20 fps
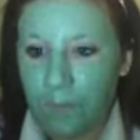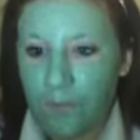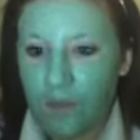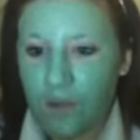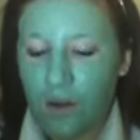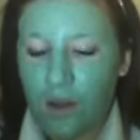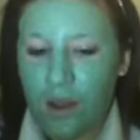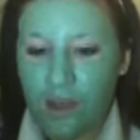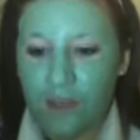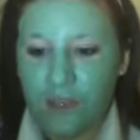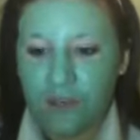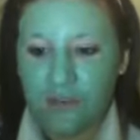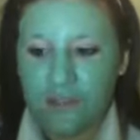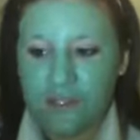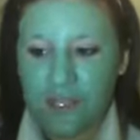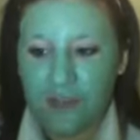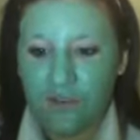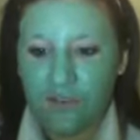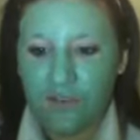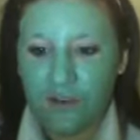I used
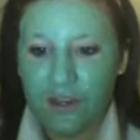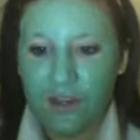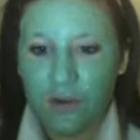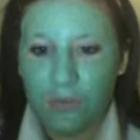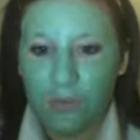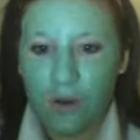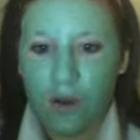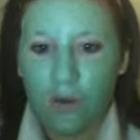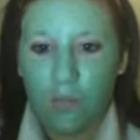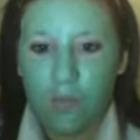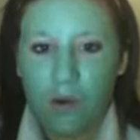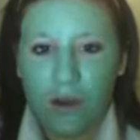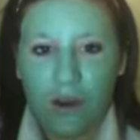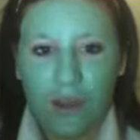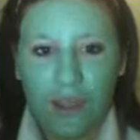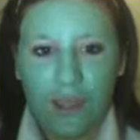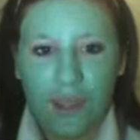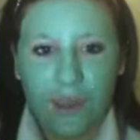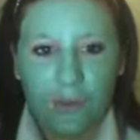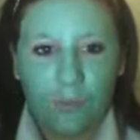that for a little while, but
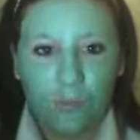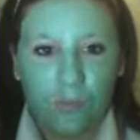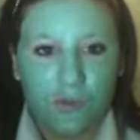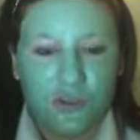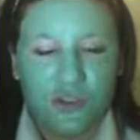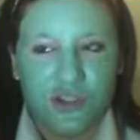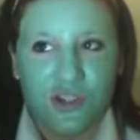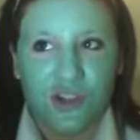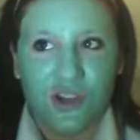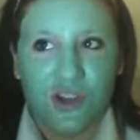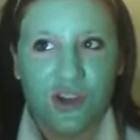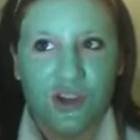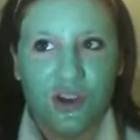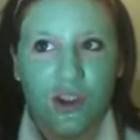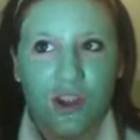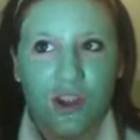it wasn't.